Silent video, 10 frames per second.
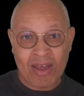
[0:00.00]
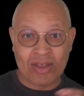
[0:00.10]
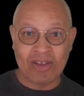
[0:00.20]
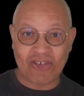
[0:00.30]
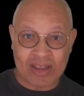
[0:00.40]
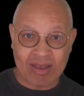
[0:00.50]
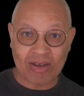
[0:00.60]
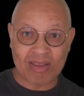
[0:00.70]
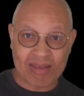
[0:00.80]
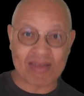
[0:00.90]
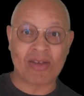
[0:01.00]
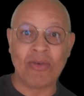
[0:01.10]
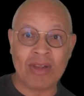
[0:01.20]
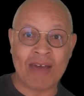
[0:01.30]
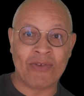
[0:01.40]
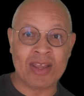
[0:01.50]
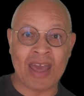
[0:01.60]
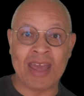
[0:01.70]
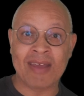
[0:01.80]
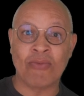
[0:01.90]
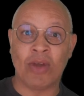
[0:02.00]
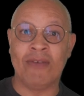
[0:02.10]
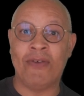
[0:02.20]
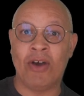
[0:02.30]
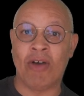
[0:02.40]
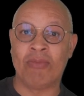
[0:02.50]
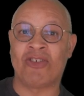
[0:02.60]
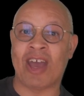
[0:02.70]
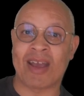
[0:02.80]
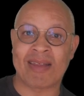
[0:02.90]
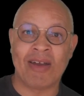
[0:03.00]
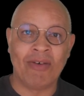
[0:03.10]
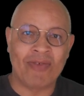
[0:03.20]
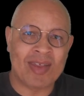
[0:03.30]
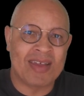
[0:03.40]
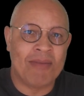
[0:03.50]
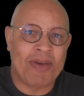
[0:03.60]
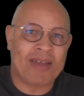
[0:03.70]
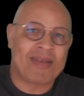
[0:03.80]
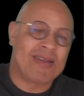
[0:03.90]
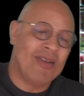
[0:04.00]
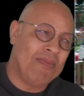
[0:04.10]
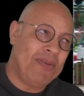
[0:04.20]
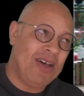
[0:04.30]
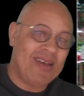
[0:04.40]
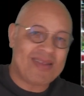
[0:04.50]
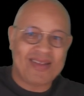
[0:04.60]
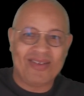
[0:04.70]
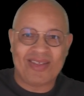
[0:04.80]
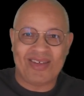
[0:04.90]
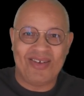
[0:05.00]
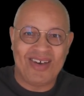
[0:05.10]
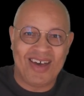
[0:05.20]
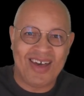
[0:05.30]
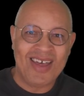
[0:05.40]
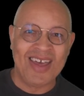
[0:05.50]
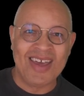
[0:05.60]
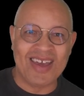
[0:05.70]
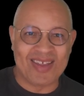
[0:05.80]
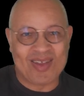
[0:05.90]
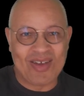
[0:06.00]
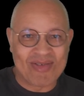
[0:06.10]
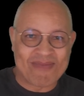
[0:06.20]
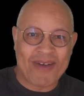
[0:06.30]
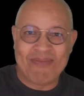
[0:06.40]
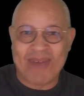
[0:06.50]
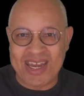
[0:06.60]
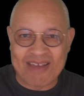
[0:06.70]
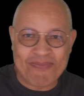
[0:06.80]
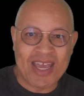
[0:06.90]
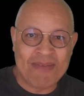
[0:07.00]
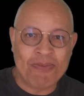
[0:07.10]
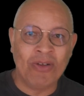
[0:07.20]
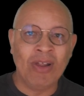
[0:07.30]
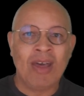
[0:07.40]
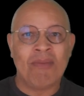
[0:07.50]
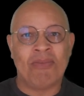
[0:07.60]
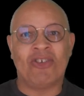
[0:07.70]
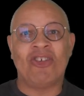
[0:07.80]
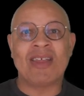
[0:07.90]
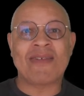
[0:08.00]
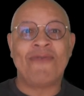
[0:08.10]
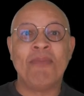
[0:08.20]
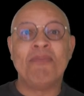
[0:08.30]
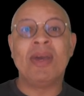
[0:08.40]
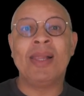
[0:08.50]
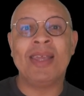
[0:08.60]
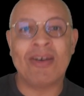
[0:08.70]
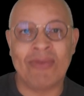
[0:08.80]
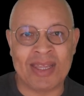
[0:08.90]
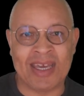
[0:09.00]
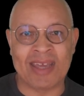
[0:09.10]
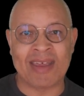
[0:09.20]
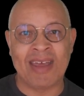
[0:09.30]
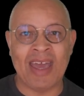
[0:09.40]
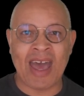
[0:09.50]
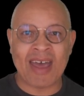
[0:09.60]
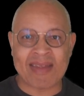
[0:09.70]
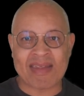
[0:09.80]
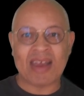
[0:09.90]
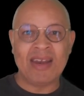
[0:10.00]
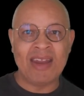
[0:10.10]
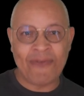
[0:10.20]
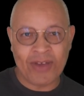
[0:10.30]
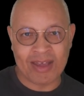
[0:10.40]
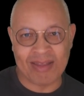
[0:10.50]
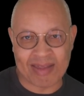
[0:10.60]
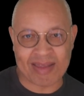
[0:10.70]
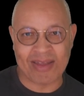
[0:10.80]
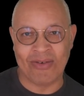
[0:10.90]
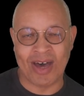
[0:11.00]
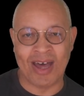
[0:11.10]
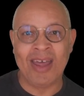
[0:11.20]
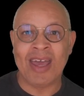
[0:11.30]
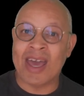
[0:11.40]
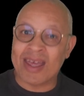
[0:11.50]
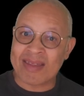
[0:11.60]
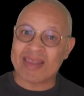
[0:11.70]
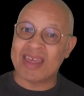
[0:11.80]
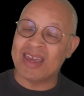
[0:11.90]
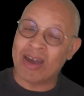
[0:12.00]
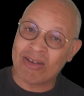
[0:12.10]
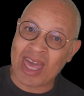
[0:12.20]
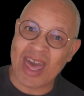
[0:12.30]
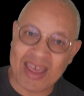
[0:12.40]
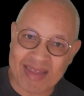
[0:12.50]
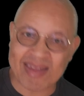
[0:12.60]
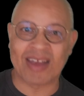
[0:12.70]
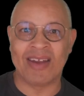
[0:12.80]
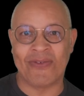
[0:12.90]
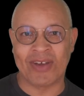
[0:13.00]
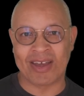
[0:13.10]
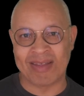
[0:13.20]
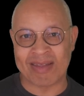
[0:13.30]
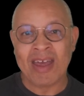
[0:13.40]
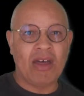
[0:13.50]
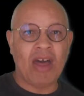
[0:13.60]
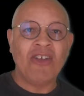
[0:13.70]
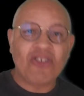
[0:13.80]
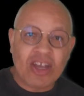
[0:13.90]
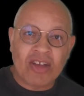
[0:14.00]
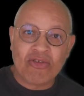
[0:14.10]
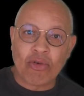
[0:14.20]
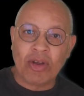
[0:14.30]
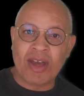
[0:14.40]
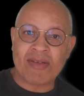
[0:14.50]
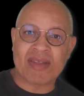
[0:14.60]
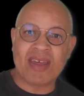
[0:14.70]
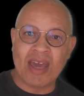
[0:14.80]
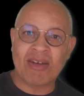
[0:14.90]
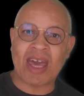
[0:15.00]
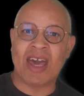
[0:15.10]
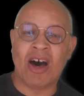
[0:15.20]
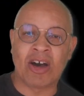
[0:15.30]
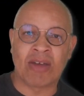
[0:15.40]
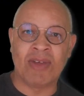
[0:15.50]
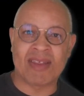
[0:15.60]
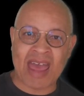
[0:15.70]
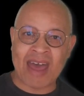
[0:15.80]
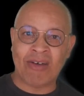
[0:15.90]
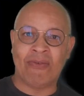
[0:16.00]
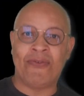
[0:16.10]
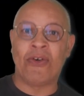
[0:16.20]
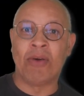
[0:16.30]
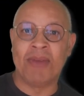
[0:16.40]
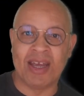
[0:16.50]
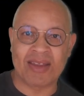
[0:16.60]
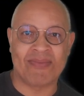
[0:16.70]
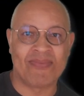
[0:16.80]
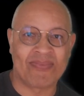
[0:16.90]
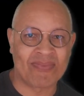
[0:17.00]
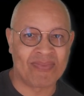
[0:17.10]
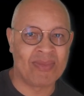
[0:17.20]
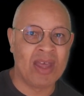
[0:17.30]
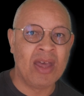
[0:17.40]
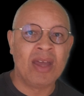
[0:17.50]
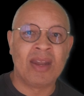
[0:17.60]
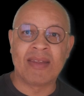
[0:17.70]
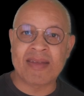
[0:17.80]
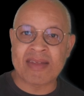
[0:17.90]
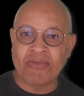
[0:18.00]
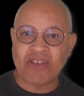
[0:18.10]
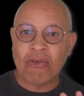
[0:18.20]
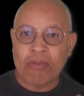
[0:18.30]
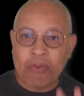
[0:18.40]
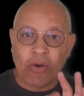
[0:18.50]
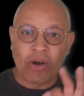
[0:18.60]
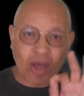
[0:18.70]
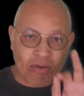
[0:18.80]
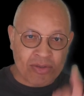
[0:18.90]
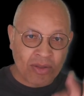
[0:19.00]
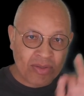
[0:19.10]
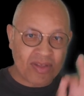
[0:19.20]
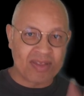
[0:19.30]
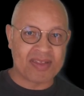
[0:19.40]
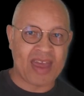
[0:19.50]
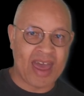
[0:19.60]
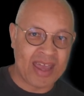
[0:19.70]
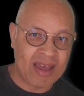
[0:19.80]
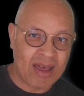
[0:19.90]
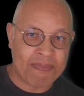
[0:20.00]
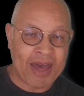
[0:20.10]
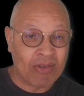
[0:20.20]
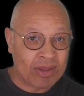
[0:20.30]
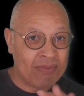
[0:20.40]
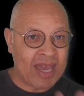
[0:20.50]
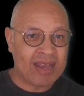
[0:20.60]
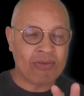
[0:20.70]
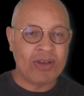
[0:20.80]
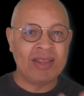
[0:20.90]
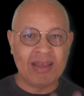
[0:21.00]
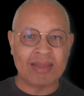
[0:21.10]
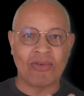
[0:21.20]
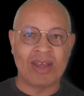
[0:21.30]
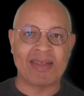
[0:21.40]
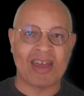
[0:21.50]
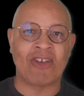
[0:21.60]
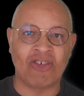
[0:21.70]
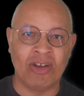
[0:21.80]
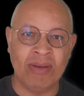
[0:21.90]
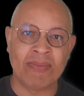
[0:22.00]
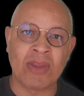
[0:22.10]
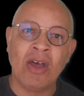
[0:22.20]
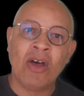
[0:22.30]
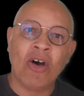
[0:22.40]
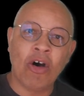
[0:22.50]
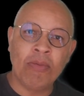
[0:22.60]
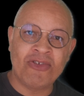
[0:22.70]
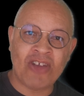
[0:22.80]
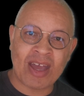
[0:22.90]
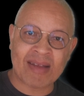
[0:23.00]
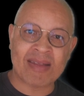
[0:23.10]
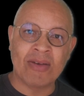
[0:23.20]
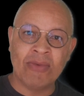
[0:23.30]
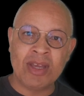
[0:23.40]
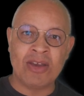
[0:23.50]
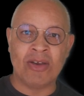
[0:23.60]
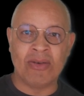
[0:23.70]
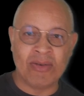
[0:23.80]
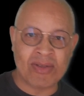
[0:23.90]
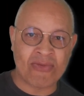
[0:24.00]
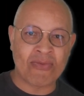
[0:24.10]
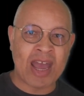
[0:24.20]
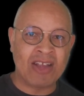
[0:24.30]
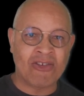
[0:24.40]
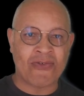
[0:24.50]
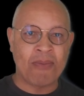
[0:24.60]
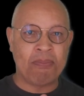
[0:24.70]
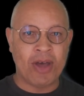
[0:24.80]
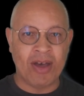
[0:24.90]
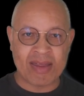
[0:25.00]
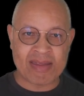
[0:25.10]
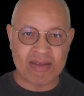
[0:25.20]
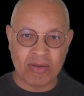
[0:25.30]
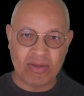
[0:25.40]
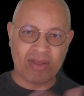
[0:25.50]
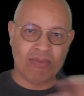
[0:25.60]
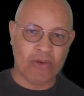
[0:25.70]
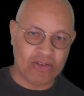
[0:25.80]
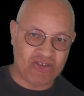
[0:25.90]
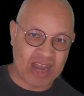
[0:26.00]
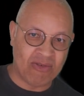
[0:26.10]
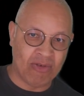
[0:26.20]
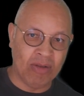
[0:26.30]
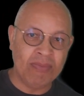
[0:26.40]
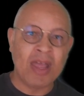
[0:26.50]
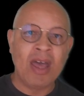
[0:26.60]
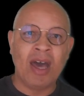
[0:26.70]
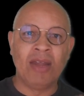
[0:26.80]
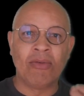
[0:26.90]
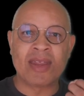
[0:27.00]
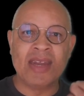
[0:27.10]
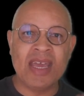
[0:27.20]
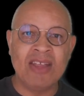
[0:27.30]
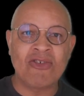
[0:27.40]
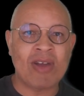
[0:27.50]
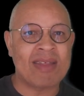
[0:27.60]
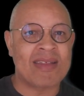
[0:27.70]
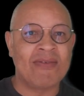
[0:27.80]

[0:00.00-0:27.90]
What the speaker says: that she took to school every day as one of her objects. Now, obviously, a bus is not personal to her. It's used by many people, but she's familiar with it. It has significance to her. It has ToK significance, and she can draw those ToK arguments out from it. Now, the subject report goes on to say about the May 23 session, objects that were used ranged from personal to more general, and there was an interesting